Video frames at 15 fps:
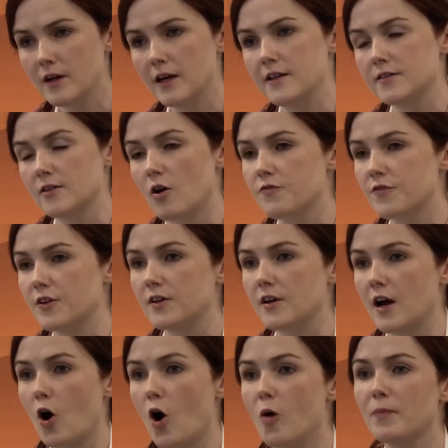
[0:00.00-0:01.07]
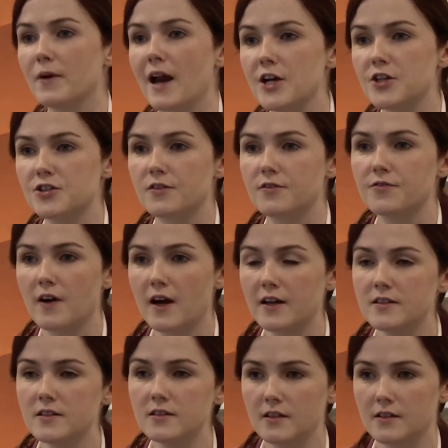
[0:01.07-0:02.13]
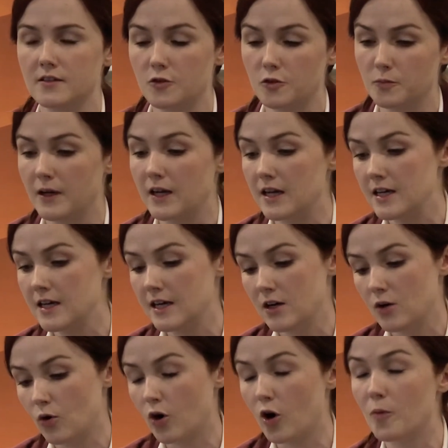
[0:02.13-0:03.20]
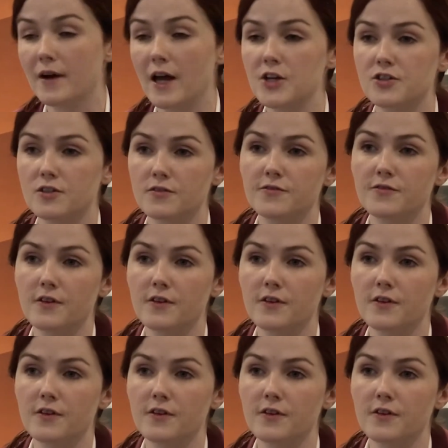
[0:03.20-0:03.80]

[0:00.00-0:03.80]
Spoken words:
It's often a combination of factors. It could be a combination of